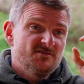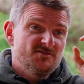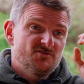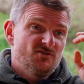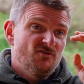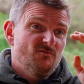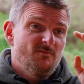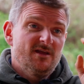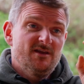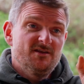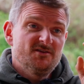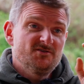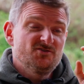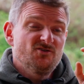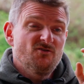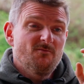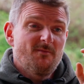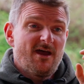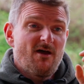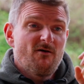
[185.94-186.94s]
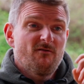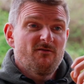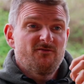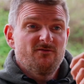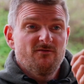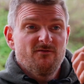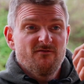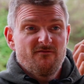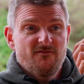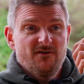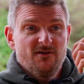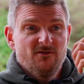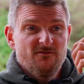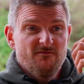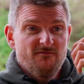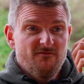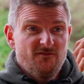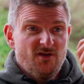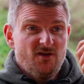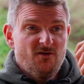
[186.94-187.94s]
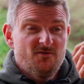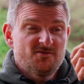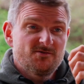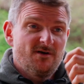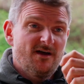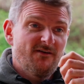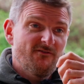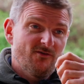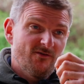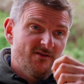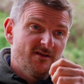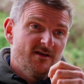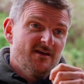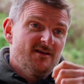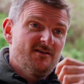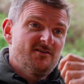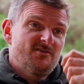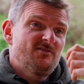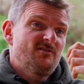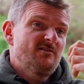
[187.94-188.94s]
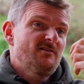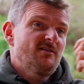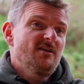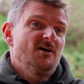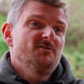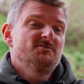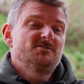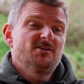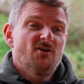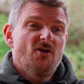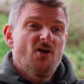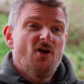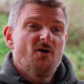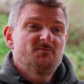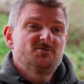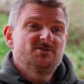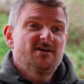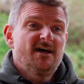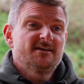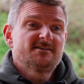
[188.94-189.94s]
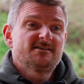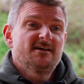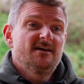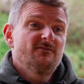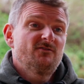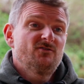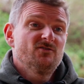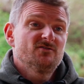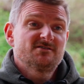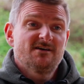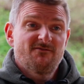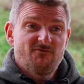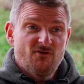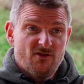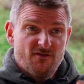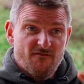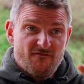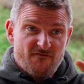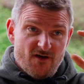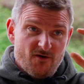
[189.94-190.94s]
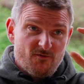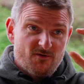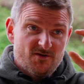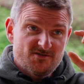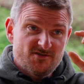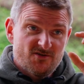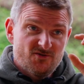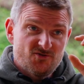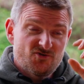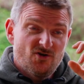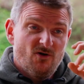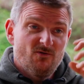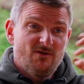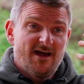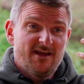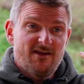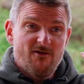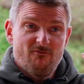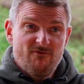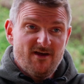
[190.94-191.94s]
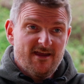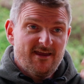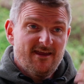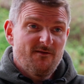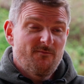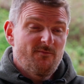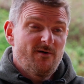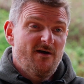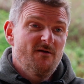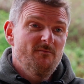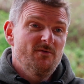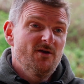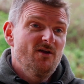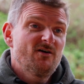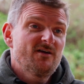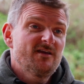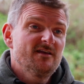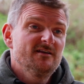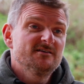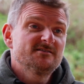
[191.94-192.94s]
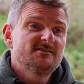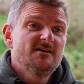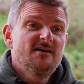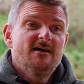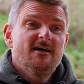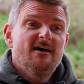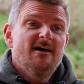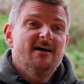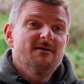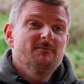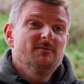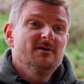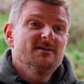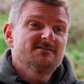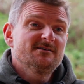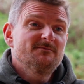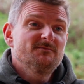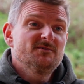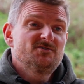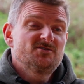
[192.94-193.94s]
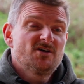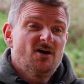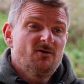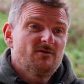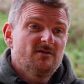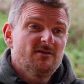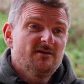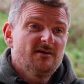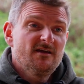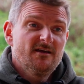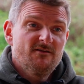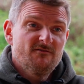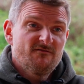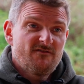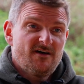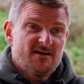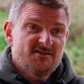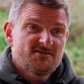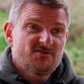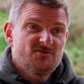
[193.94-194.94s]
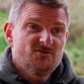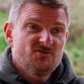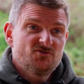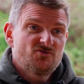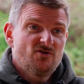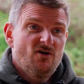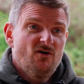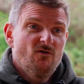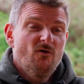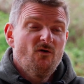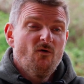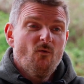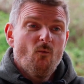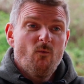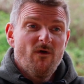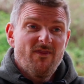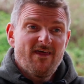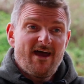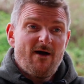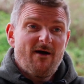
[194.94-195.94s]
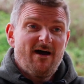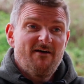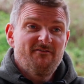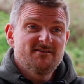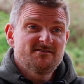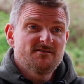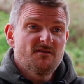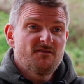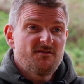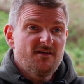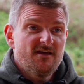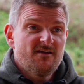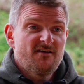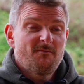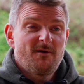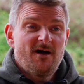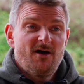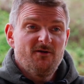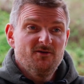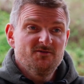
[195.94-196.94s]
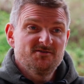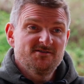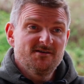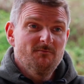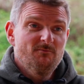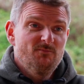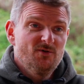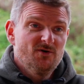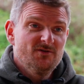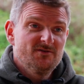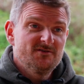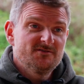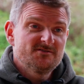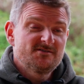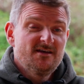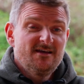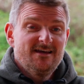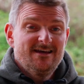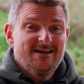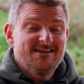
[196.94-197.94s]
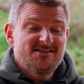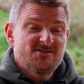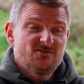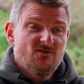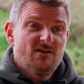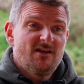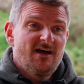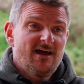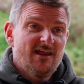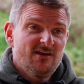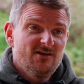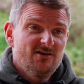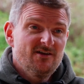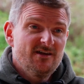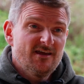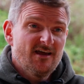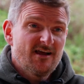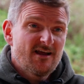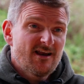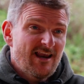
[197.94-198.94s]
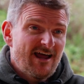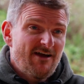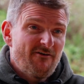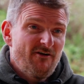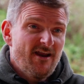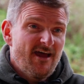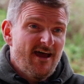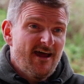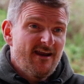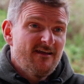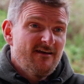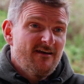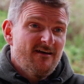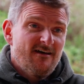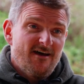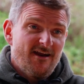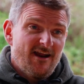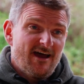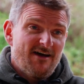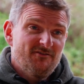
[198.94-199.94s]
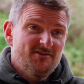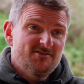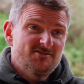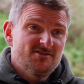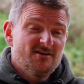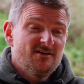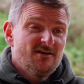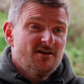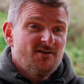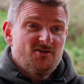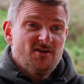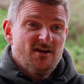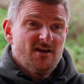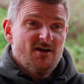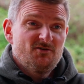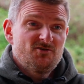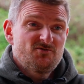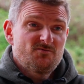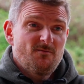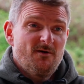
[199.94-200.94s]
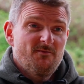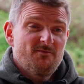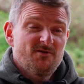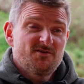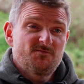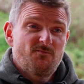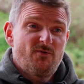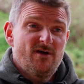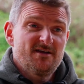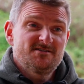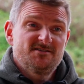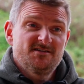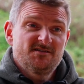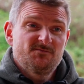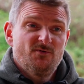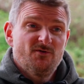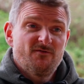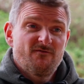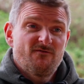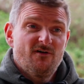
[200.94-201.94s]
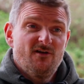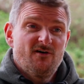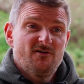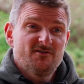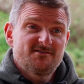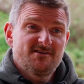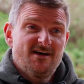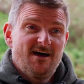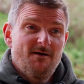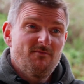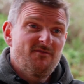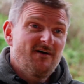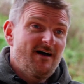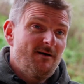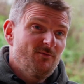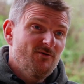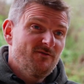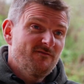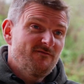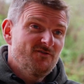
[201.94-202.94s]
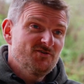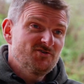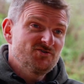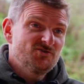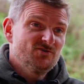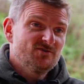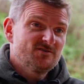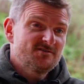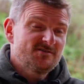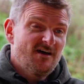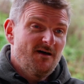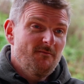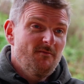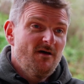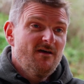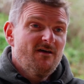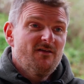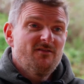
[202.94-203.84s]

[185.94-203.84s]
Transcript: zoom in and zoom out through the field of view so I can close in on objects, and of course I've got the focus control like a regular pair of binoculars, and it means I'm totally in fast control without having to think about using buttons. It's not like learning a clarinet and having to, you know, remember to press this button for a long time, that button for a short time.